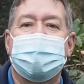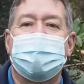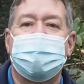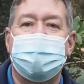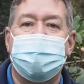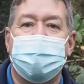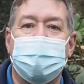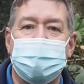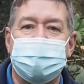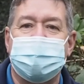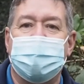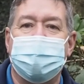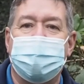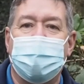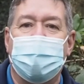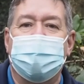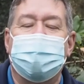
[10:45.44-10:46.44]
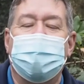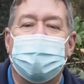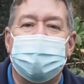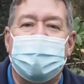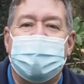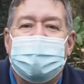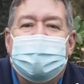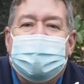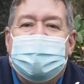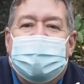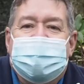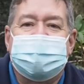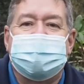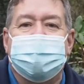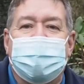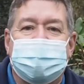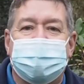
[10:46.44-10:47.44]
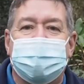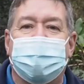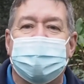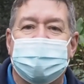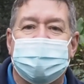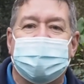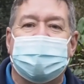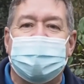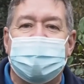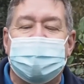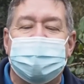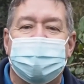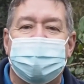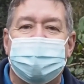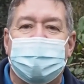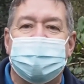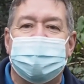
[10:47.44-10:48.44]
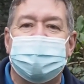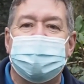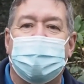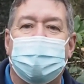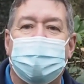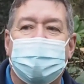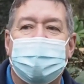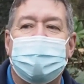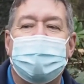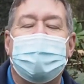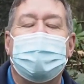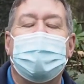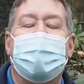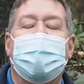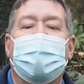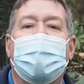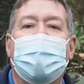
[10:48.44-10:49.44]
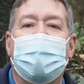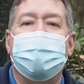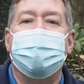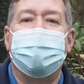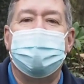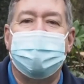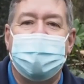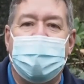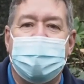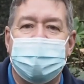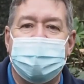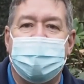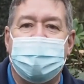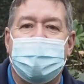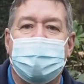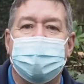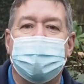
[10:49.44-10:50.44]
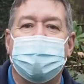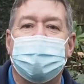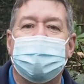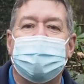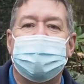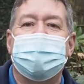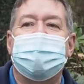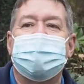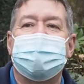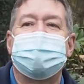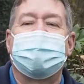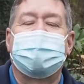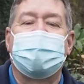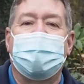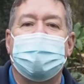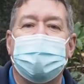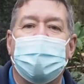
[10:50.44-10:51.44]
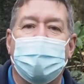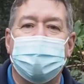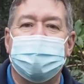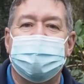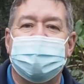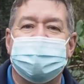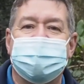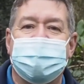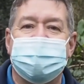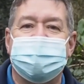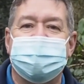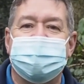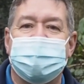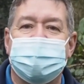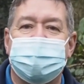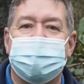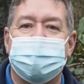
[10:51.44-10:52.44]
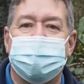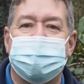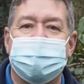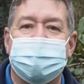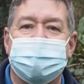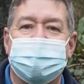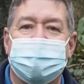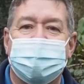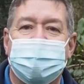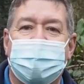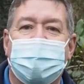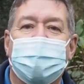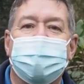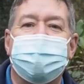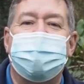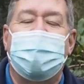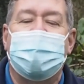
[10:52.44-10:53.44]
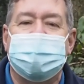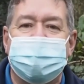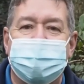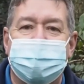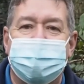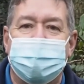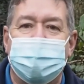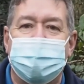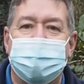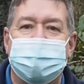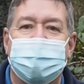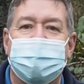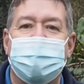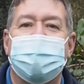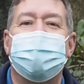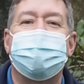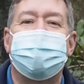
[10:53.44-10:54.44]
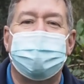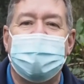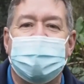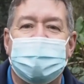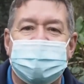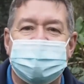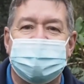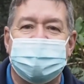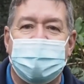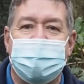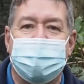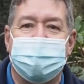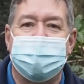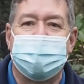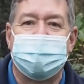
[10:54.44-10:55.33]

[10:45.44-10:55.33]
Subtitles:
Hugely important for them. They need to make sure that they clean the feathers up, and then they're able to carry on with their day-to-day duties of finding food, feeling safe.